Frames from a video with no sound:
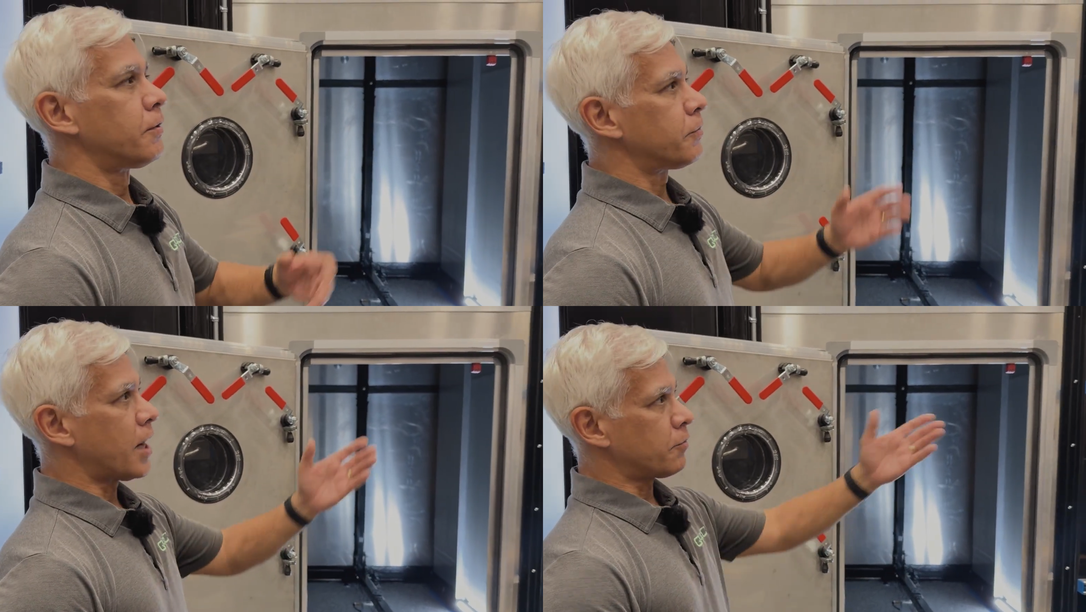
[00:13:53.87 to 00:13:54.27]

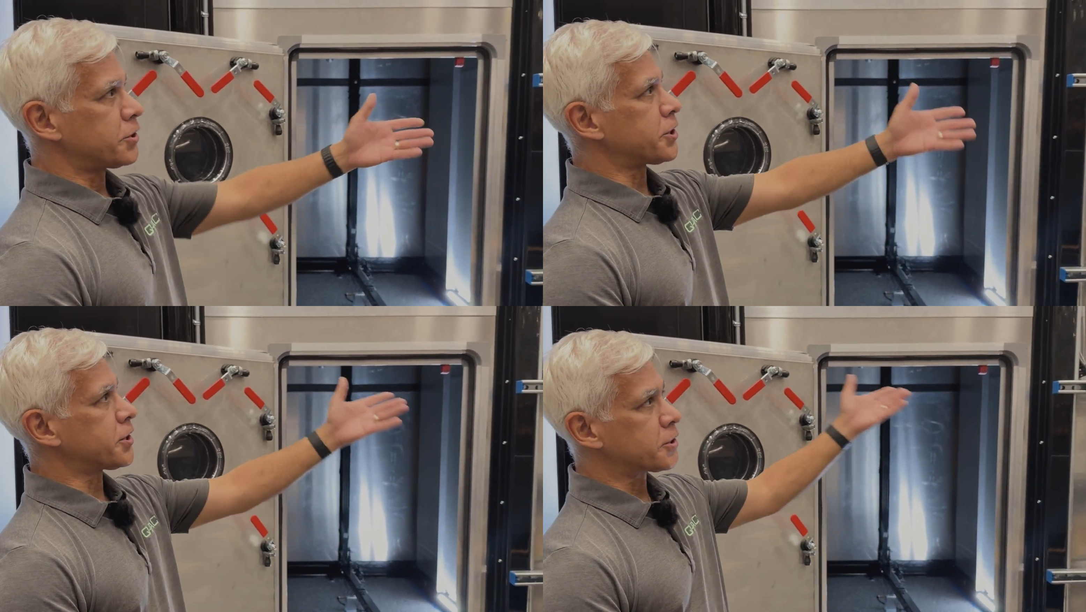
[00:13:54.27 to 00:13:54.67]
that
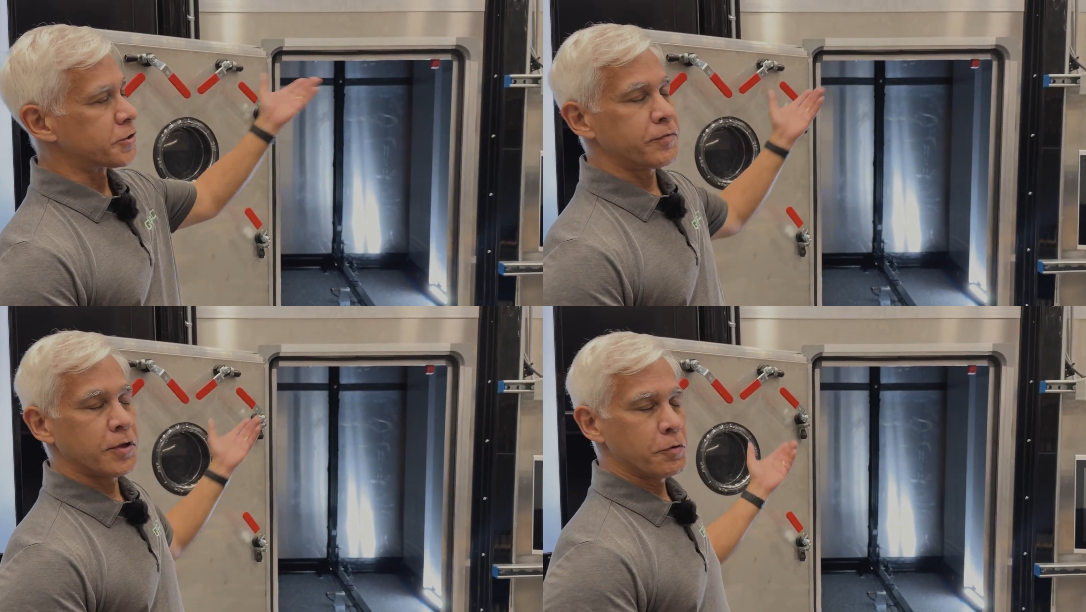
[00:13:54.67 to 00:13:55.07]
resistance to
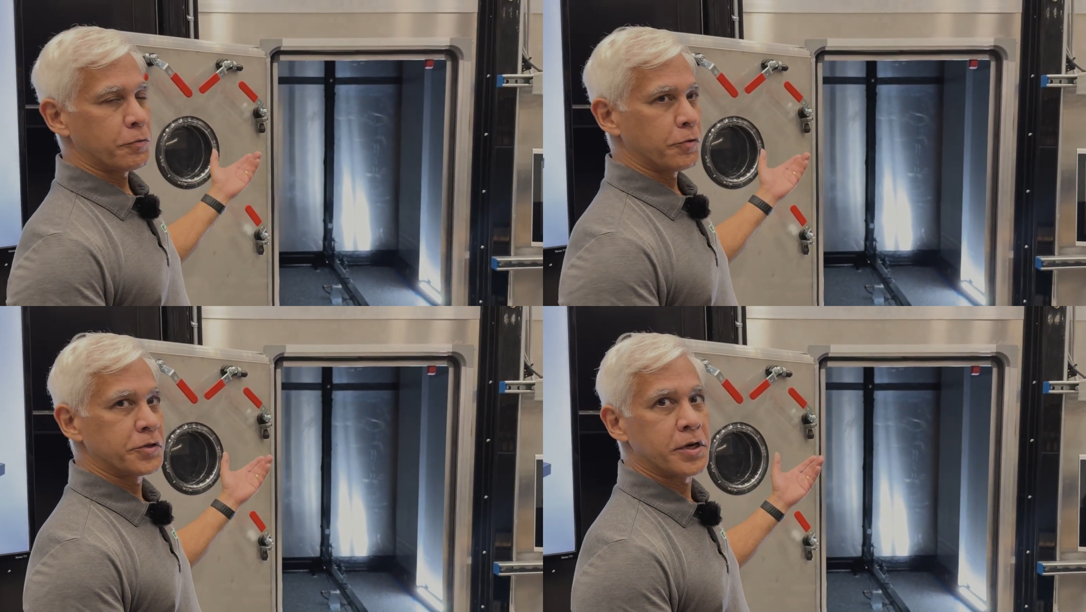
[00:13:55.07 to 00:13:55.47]
flow through
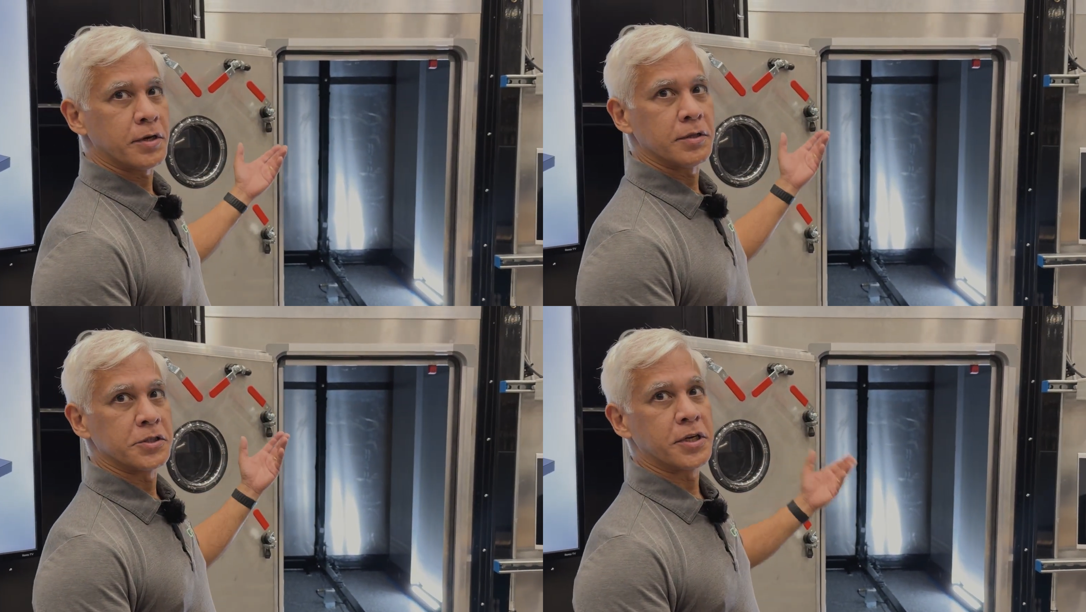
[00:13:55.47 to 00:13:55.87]
the
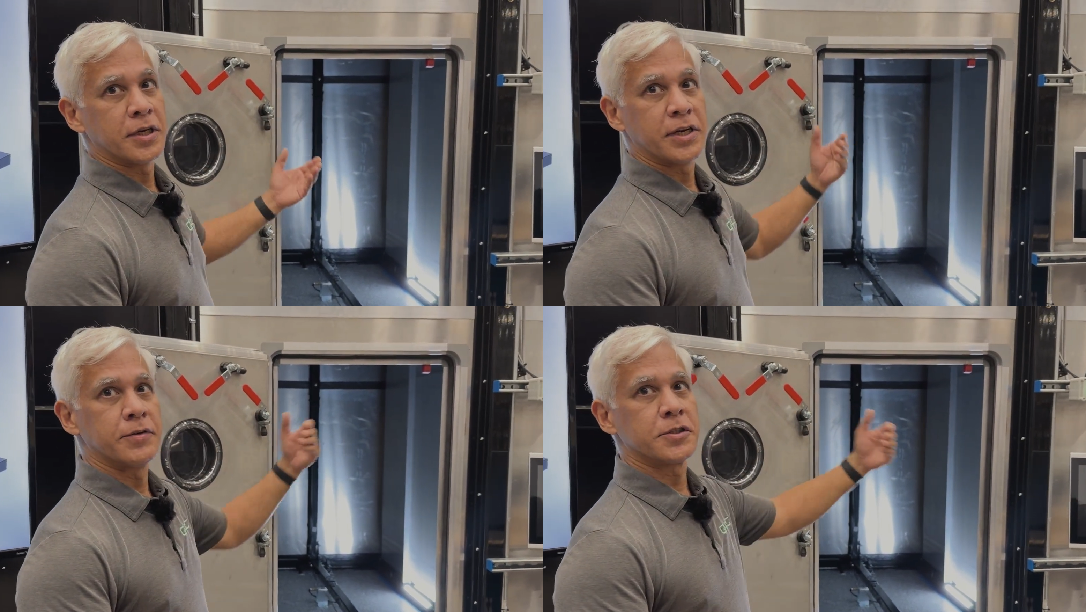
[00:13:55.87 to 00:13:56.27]
tunnel is going to
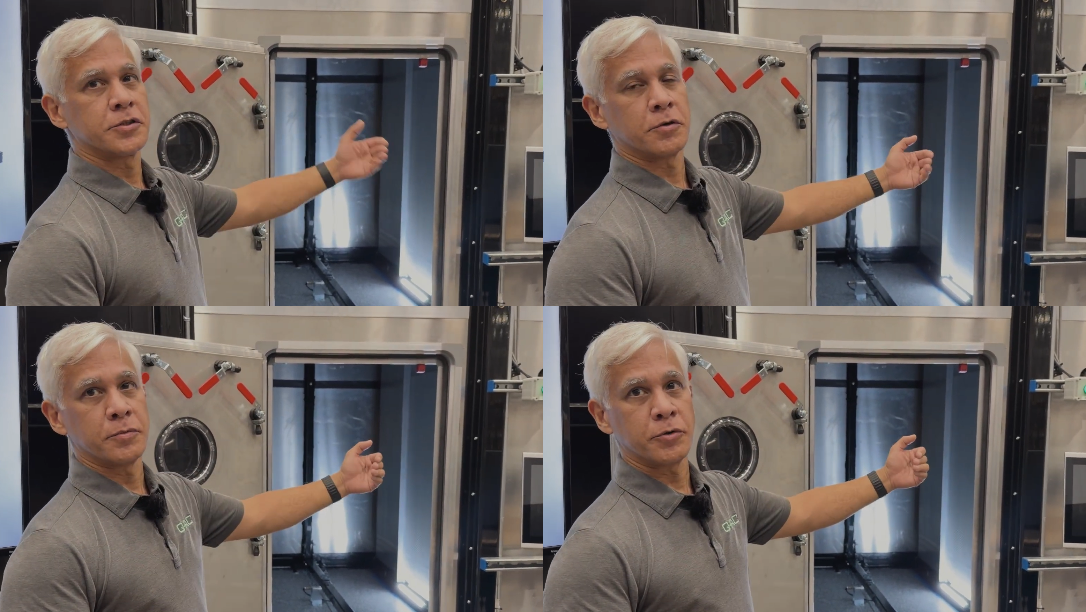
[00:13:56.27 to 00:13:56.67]
give us a
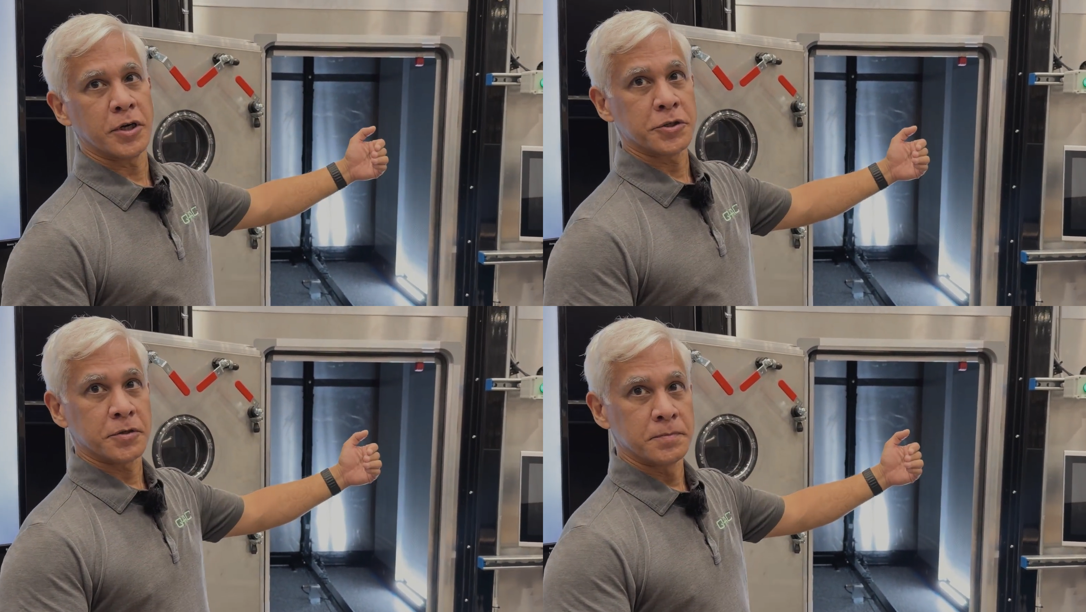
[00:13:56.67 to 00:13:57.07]
certain
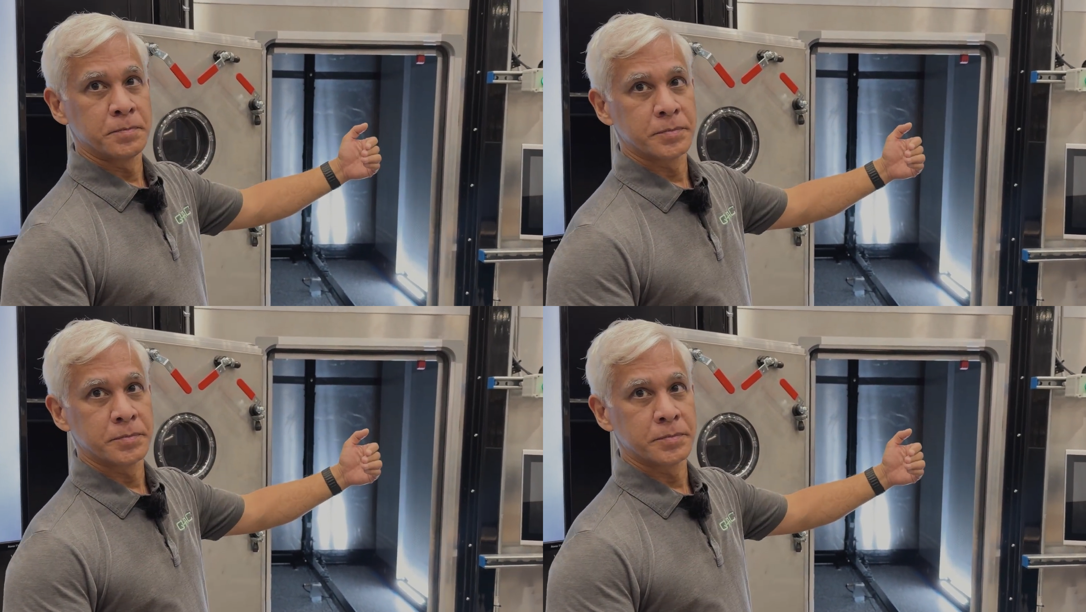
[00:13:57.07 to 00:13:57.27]
pressure.